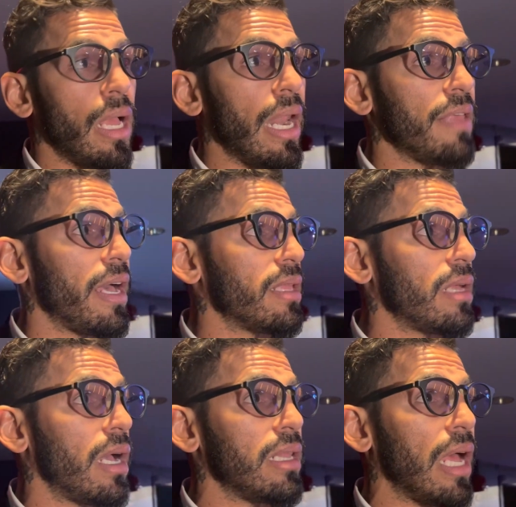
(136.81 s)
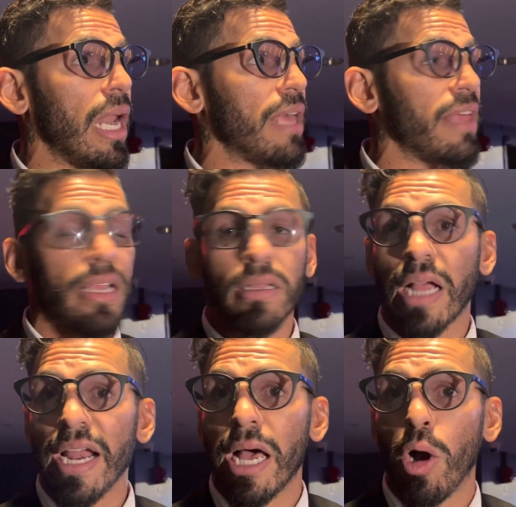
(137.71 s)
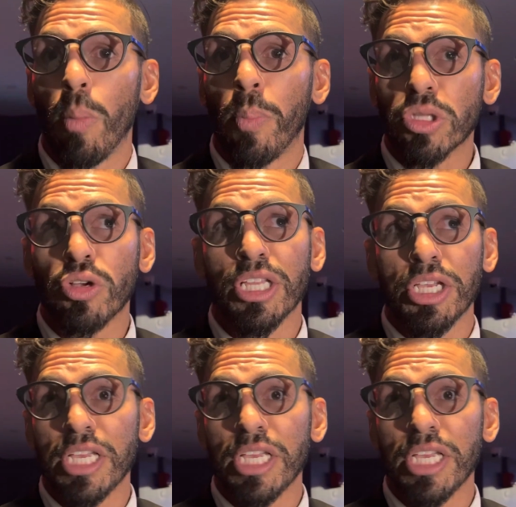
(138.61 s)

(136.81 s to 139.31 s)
like that kind of opportunity.